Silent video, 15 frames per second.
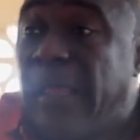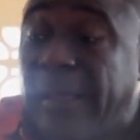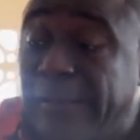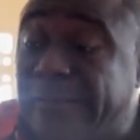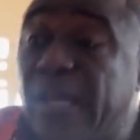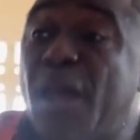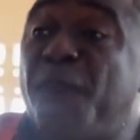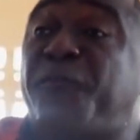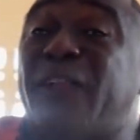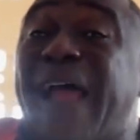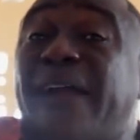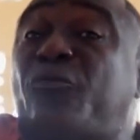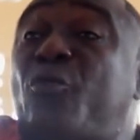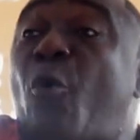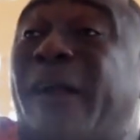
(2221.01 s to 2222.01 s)
Until if you
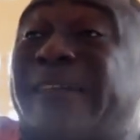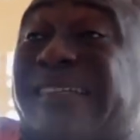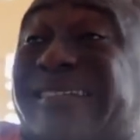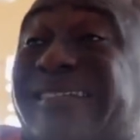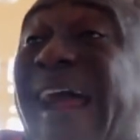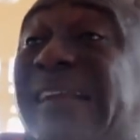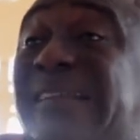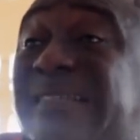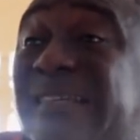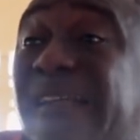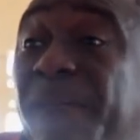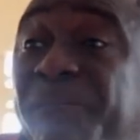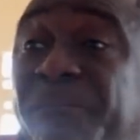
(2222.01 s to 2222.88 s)
like, do what is right